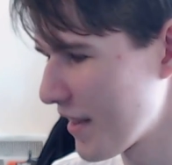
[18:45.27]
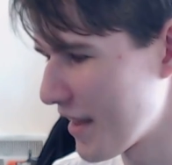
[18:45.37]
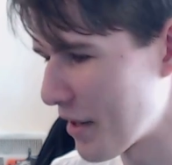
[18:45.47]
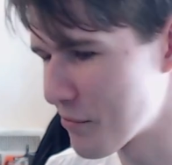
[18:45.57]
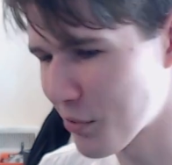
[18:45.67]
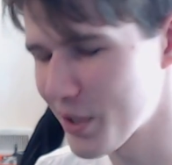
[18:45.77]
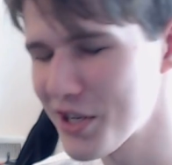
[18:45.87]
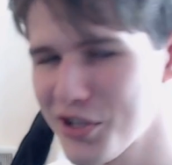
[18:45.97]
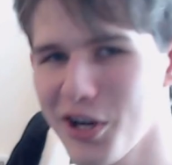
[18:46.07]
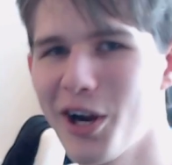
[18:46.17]
I'm
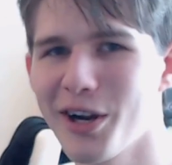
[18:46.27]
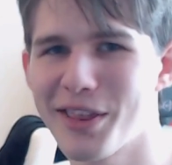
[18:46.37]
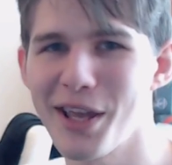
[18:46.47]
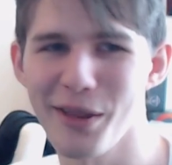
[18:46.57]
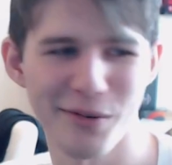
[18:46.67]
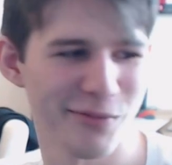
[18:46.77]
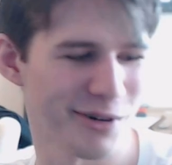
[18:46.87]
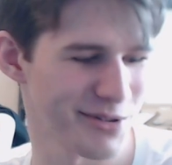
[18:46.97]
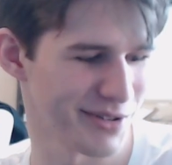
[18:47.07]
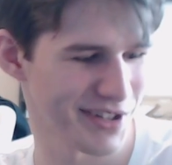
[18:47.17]
pretty sure the other
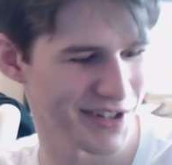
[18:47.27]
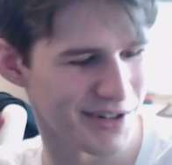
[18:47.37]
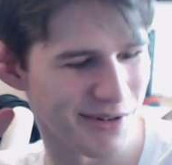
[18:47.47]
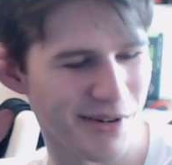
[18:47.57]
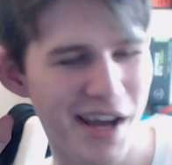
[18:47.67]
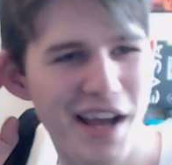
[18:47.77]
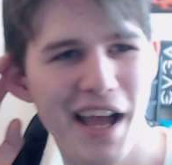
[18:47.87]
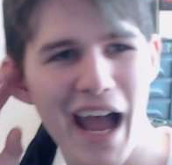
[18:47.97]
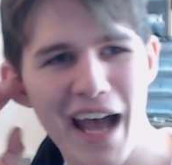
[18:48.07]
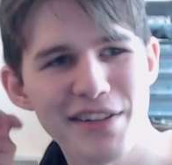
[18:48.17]
boards will just do
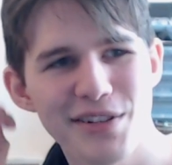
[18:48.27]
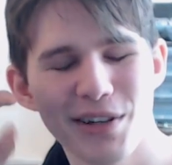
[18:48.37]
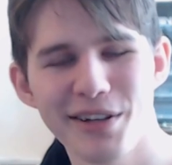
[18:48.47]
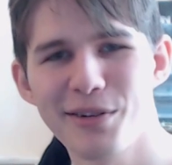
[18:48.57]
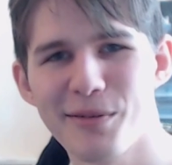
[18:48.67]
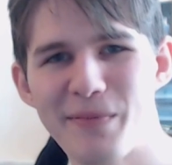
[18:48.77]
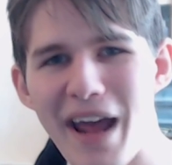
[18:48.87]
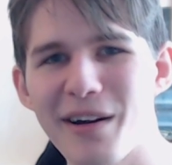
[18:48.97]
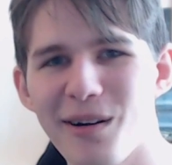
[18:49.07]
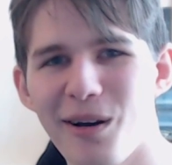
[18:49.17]
as good or
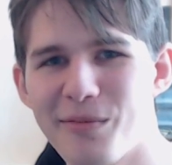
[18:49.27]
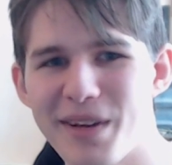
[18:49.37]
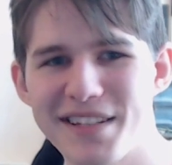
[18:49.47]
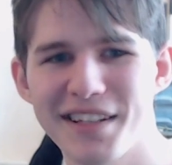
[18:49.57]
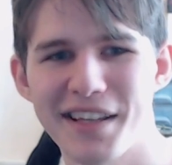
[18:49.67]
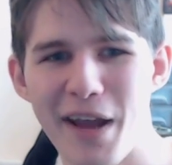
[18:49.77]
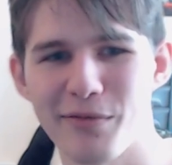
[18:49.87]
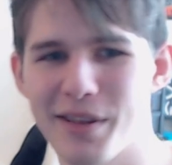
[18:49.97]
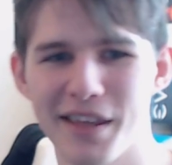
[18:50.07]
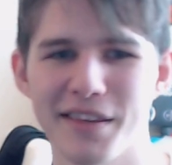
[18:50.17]
better on basically
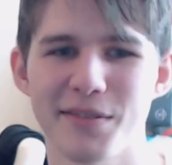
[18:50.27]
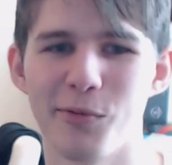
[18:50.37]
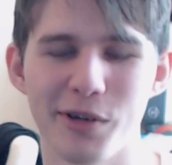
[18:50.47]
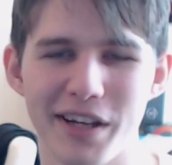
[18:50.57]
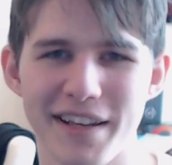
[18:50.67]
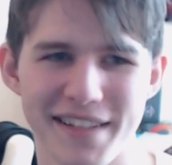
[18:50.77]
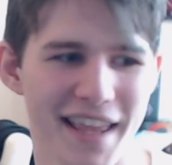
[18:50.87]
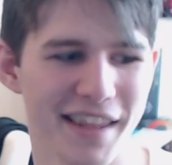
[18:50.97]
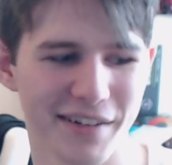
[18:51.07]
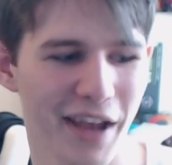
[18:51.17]
everything this board does,
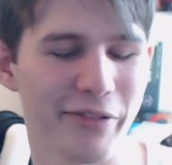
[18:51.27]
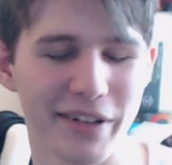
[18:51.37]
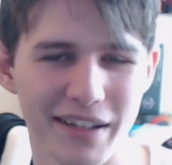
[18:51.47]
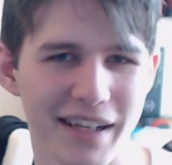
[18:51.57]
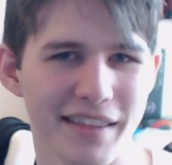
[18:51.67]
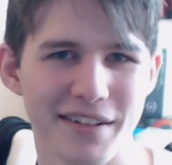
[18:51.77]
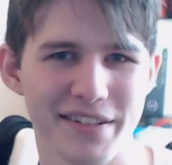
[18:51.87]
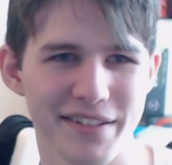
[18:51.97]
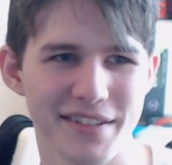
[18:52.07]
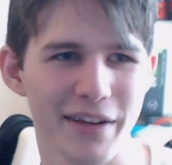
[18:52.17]
and they're definitely, like,
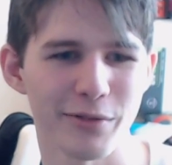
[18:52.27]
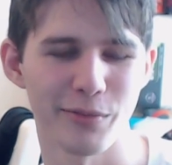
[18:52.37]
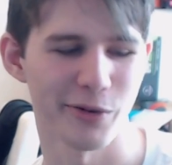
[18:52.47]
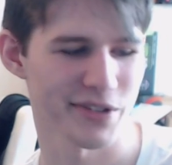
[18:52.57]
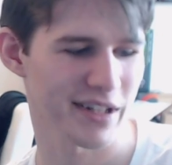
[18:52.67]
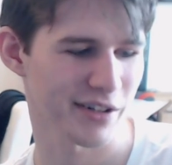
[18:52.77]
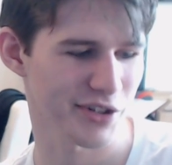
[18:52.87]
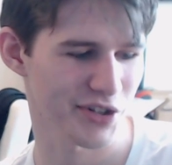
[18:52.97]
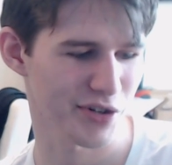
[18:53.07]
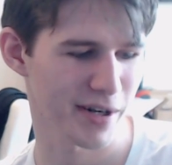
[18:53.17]
there's several boards that are
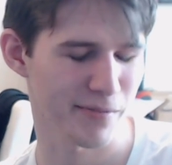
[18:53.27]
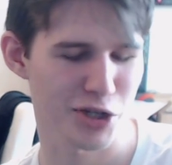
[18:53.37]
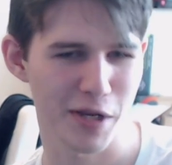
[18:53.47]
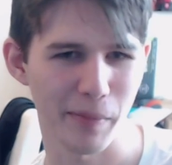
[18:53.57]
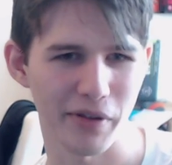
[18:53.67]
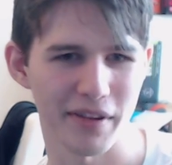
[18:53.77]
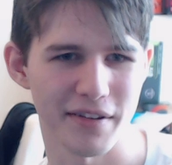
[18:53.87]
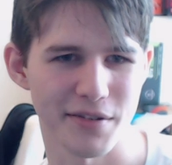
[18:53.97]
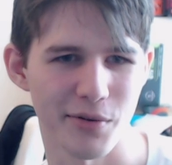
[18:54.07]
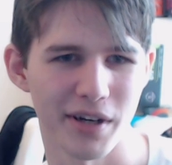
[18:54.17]
just straight up cheaper than
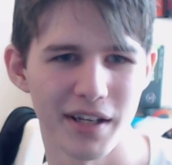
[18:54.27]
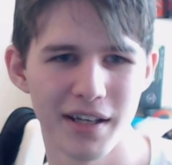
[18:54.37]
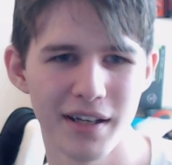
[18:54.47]
this one.